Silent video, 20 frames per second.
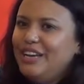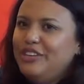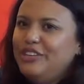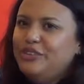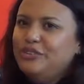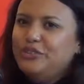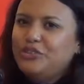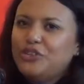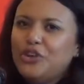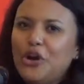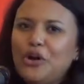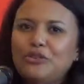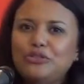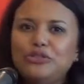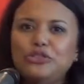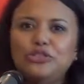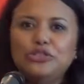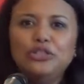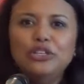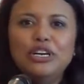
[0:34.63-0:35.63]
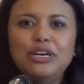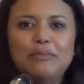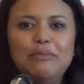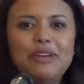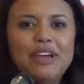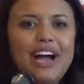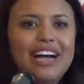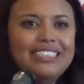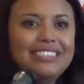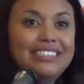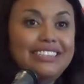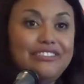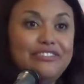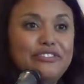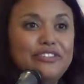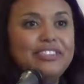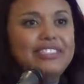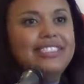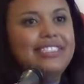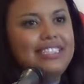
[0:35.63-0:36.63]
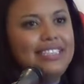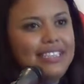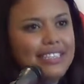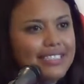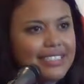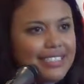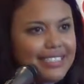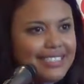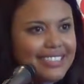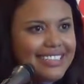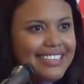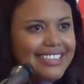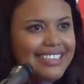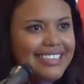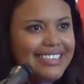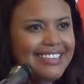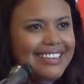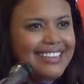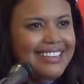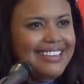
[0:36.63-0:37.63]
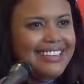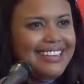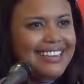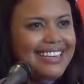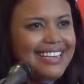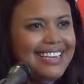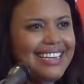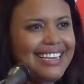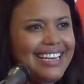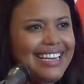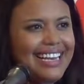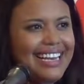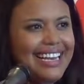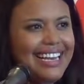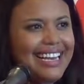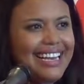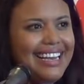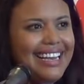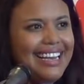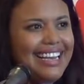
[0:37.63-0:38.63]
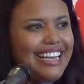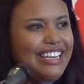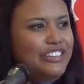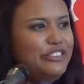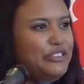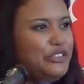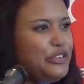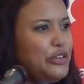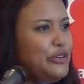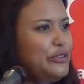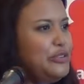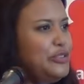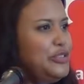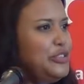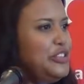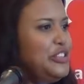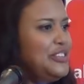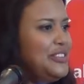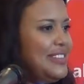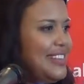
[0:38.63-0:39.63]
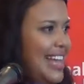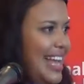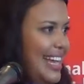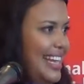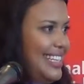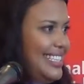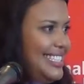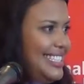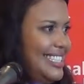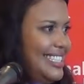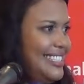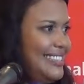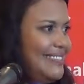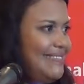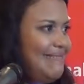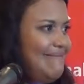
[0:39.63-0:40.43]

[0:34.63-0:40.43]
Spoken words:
You chose to look beyond differences, and you chose to unite.